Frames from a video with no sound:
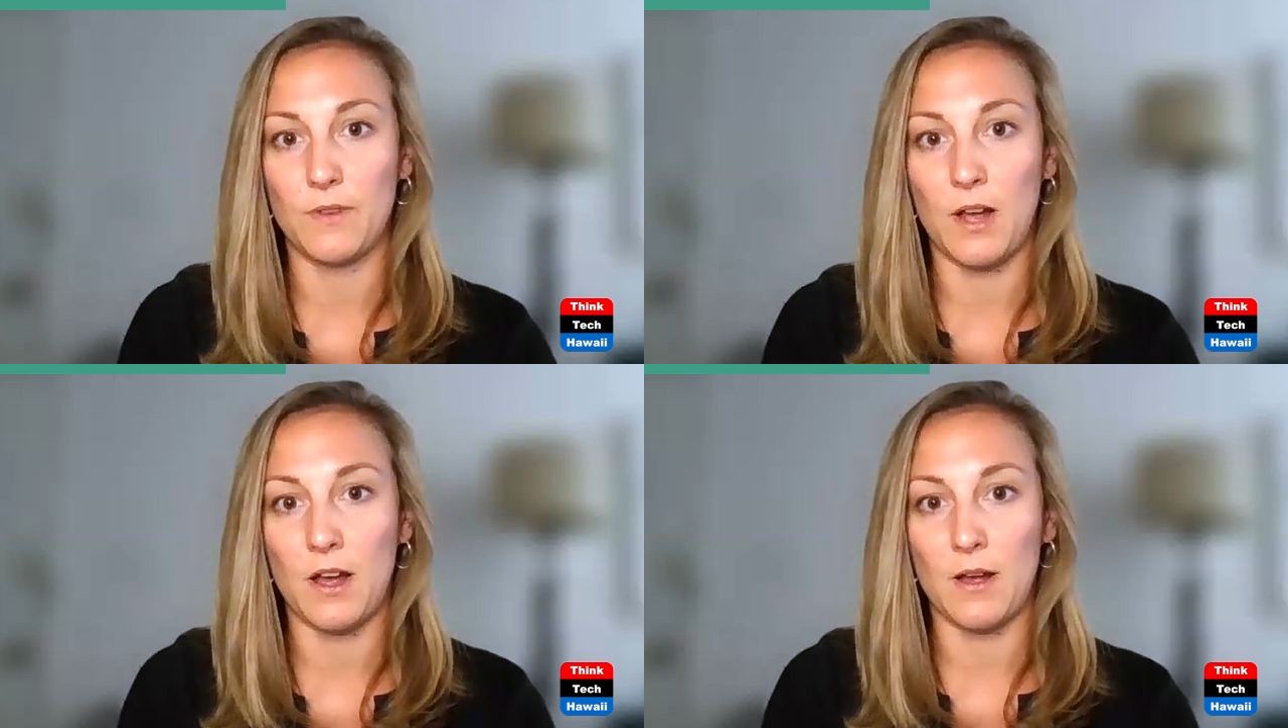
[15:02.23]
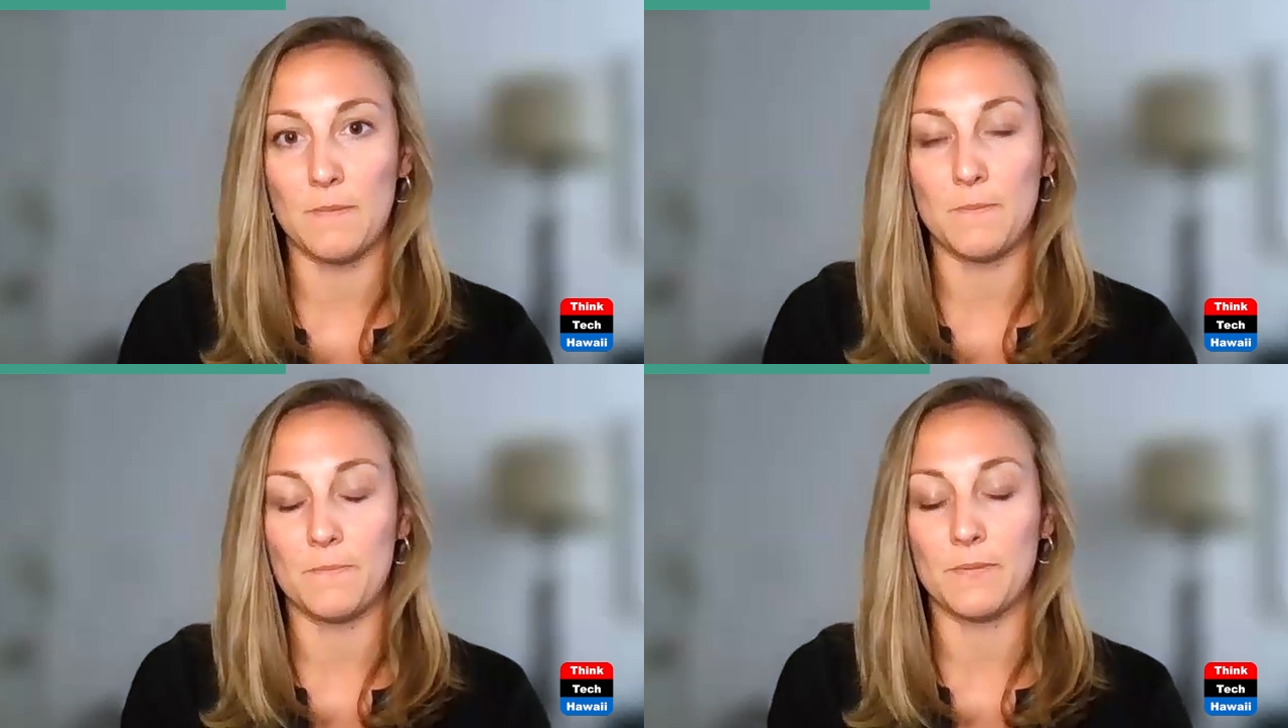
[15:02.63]

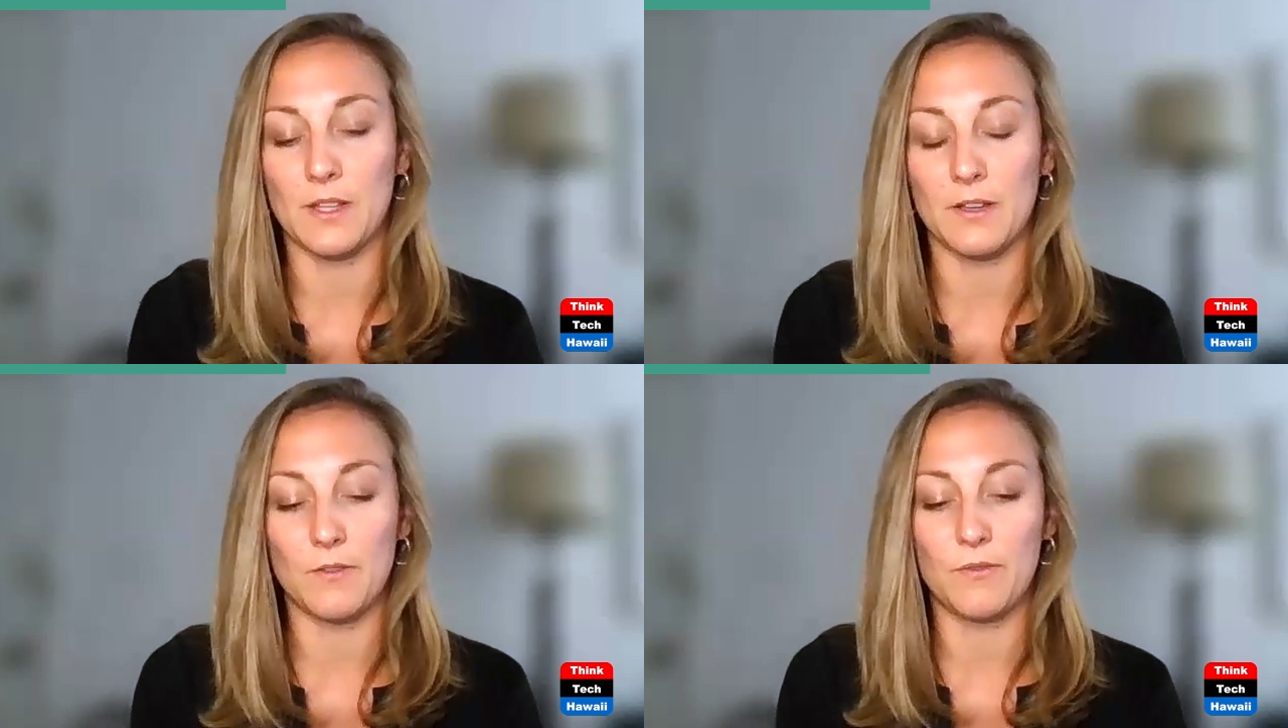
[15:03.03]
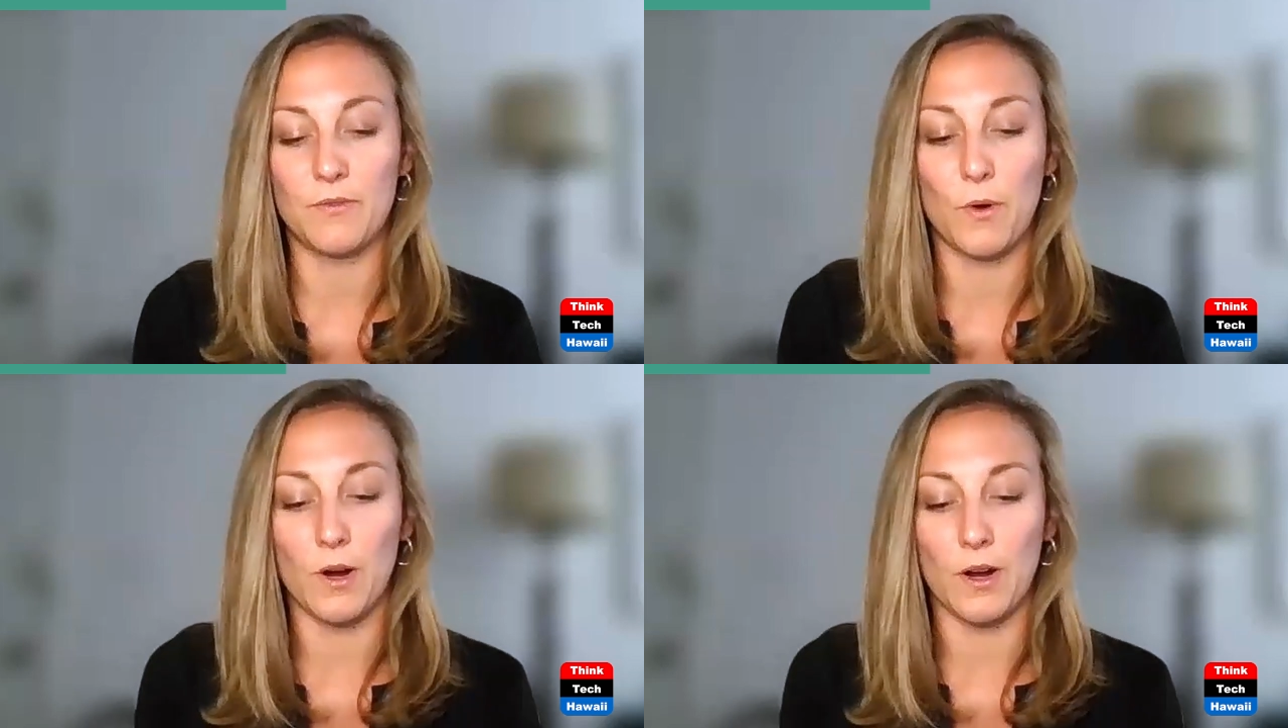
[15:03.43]
um,
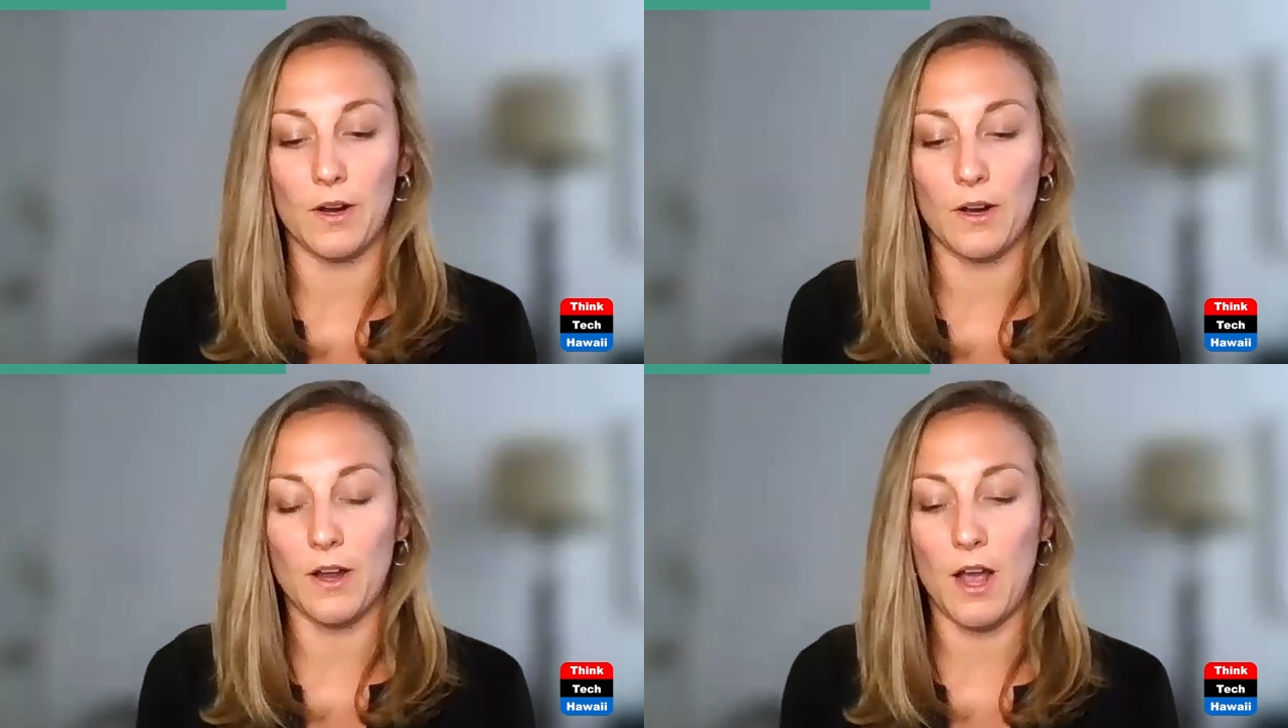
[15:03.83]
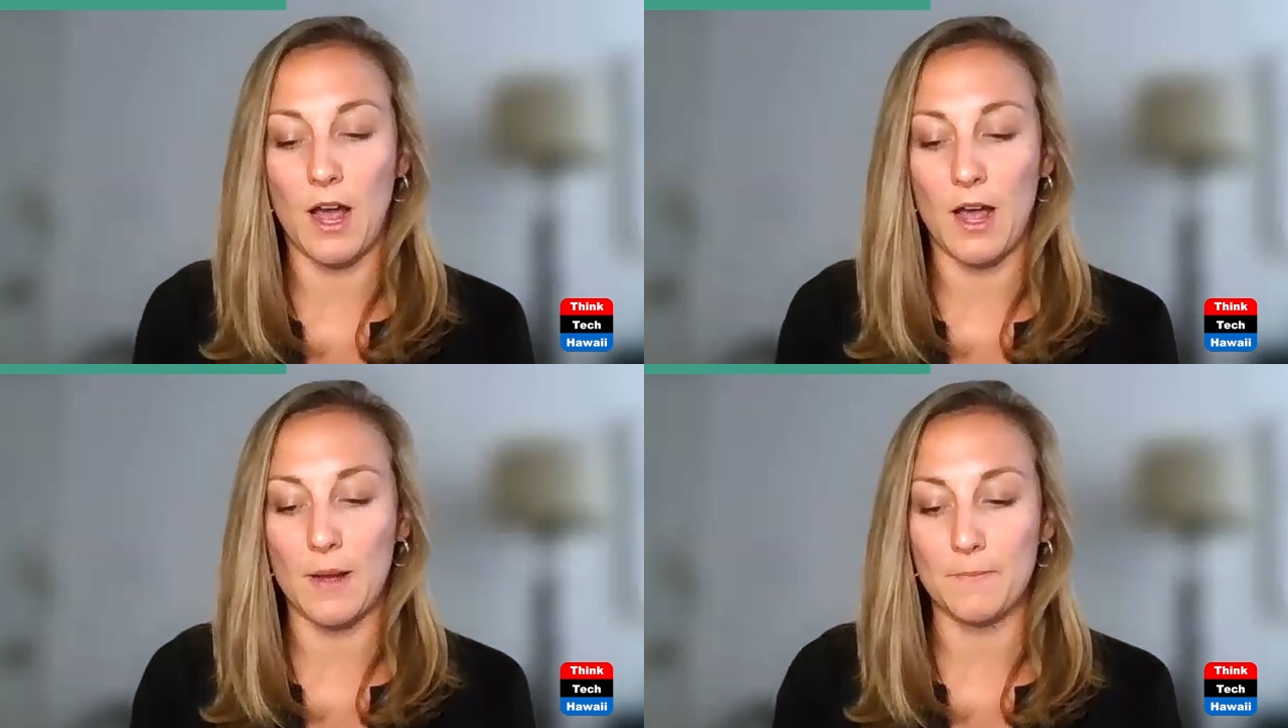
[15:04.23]
for
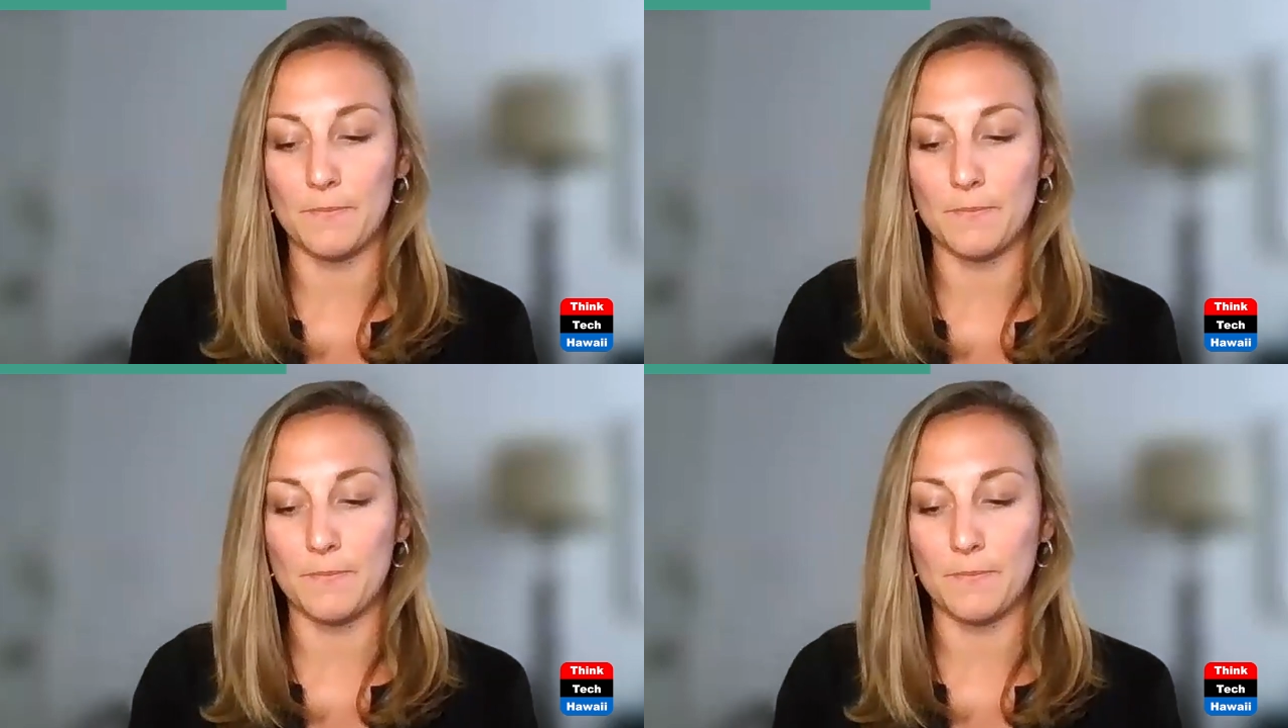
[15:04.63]
uh,